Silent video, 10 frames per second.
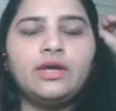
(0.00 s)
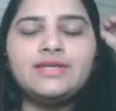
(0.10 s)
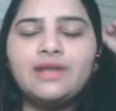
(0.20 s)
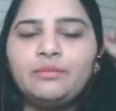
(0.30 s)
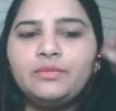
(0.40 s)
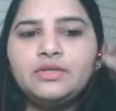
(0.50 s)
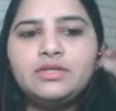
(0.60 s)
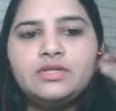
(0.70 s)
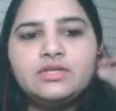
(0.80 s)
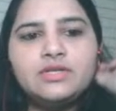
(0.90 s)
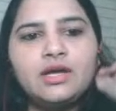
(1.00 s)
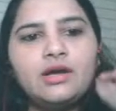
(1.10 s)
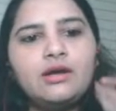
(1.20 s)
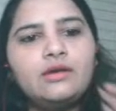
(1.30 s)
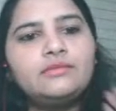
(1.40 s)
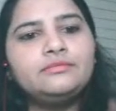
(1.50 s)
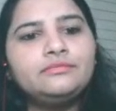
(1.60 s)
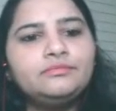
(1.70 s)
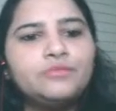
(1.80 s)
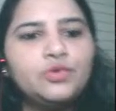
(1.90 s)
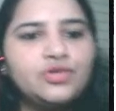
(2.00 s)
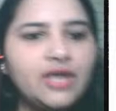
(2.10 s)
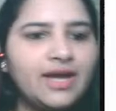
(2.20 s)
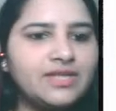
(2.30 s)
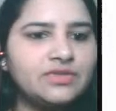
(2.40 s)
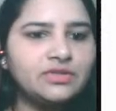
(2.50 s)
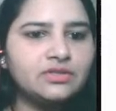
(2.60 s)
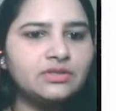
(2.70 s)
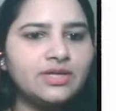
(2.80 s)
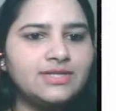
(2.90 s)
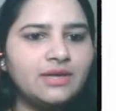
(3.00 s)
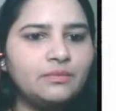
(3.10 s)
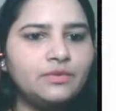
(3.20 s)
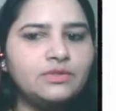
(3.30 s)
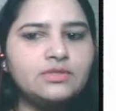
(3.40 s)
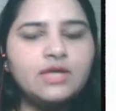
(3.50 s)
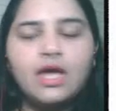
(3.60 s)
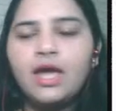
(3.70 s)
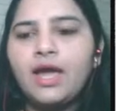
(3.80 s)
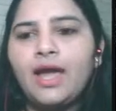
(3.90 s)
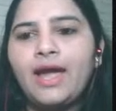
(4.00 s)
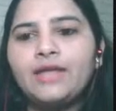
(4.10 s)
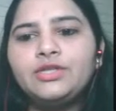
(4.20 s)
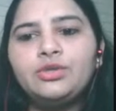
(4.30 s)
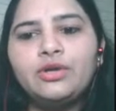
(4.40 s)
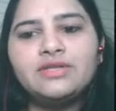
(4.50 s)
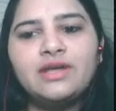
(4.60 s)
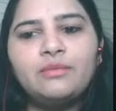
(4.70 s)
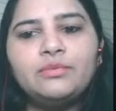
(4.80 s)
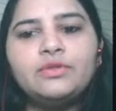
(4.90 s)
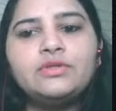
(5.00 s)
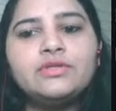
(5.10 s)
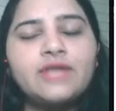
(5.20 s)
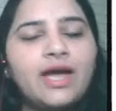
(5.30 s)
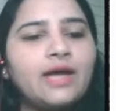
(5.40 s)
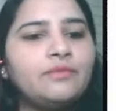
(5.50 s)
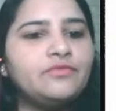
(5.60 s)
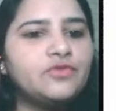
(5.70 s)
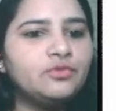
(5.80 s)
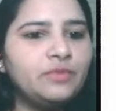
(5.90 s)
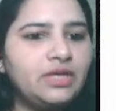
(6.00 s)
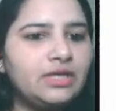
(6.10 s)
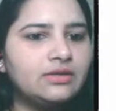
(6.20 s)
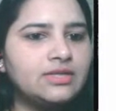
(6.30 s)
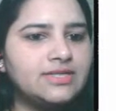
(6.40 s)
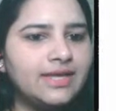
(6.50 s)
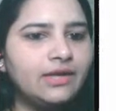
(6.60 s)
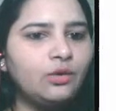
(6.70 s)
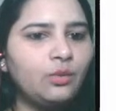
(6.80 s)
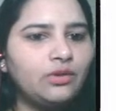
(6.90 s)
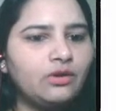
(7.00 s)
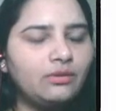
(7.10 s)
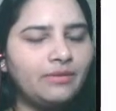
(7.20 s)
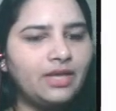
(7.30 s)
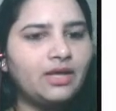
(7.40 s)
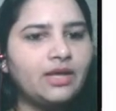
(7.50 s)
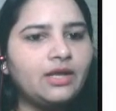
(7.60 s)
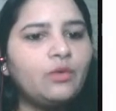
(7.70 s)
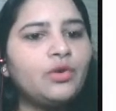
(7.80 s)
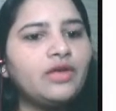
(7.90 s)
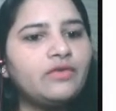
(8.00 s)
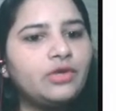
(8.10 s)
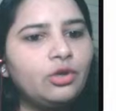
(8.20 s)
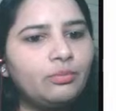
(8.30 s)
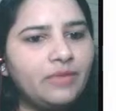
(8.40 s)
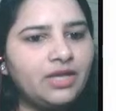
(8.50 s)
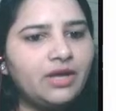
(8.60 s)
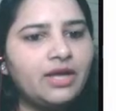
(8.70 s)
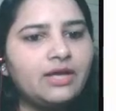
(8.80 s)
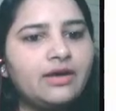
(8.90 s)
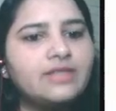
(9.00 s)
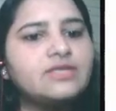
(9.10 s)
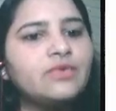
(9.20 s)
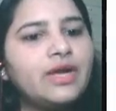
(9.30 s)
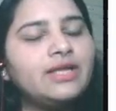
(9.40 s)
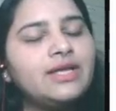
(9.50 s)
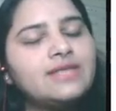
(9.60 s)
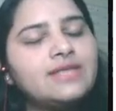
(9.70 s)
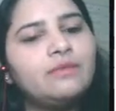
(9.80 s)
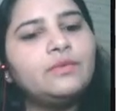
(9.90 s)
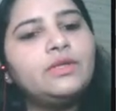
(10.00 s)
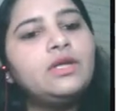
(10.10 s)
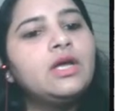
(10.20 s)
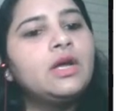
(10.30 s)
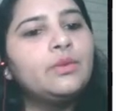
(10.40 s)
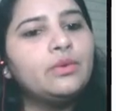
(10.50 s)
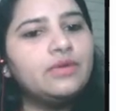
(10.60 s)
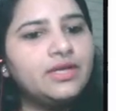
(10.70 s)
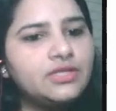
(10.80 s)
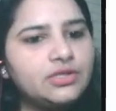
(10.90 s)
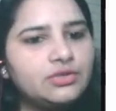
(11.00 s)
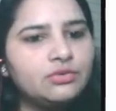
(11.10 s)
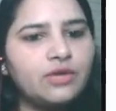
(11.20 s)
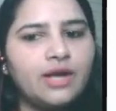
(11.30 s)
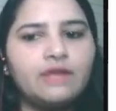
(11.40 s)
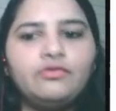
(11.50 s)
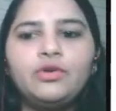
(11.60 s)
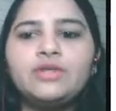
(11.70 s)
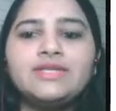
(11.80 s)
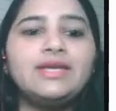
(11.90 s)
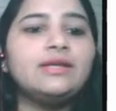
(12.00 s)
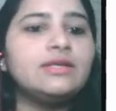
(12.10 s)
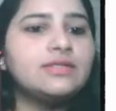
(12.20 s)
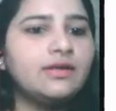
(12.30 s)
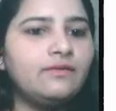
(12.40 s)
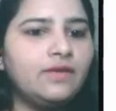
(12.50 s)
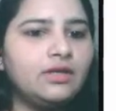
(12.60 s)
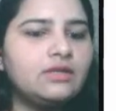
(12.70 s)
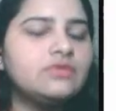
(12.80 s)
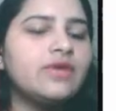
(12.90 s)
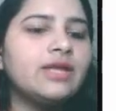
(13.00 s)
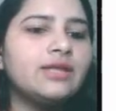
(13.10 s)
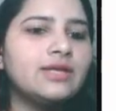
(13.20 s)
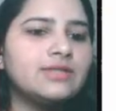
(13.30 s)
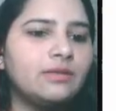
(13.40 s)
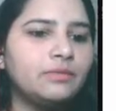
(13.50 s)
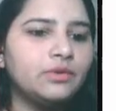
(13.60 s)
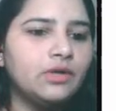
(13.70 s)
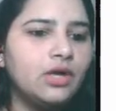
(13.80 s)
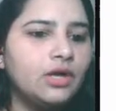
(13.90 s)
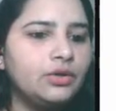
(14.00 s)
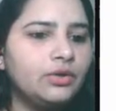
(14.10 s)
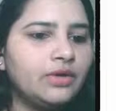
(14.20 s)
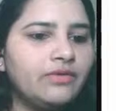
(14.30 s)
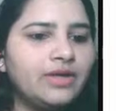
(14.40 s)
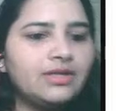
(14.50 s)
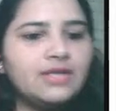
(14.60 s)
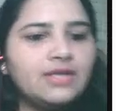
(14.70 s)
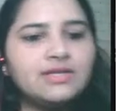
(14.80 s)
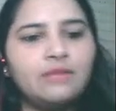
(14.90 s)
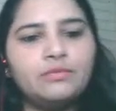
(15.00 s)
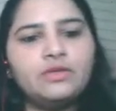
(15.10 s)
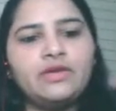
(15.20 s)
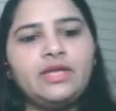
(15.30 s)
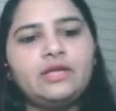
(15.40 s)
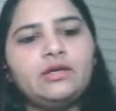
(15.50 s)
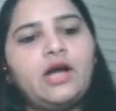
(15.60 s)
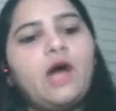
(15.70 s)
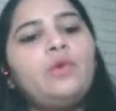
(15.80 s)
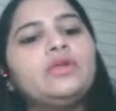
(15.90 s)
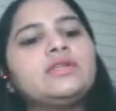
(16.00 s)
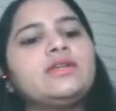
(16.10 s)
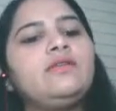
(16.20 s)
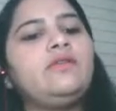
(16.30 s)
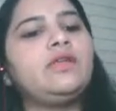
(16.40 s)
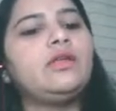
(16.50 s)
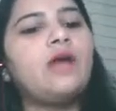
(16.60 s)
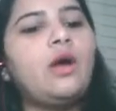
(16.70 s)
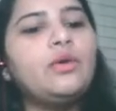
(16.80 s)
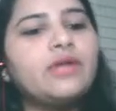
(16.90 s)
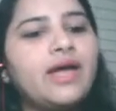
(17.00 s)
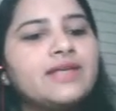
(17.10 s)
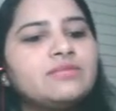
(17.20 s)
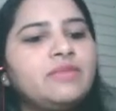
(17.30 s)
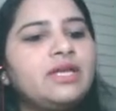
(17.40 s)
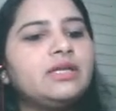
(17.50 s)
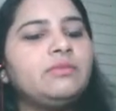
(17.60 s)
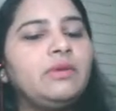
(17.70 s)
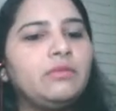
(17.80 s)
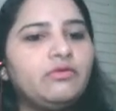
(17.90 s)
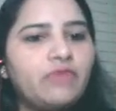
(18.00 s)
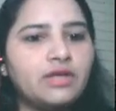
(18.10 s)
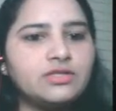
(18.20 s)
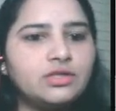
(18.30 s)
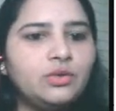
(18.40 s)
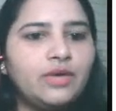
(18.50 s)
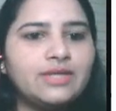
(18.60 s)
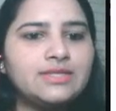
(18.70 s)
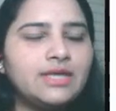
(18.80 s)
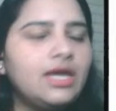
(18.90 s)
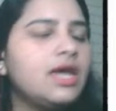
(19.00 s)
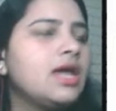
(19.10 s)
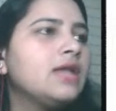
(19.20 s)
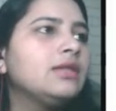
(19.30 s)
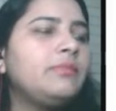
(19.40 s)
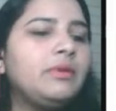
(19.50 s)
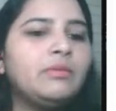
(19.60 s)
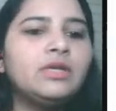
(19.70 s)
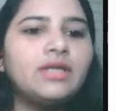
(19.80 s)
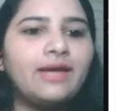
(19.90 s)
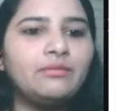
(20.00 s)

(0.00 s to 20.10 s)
Examples, Pooja has written the examples, and your examples have to be in the sync with your main idea. Whatever your main idea is, write the example related to that. If you're saying it is convenient, write the example. You can write the example like how it is convenient, how it has made the payment faster. You can say the payment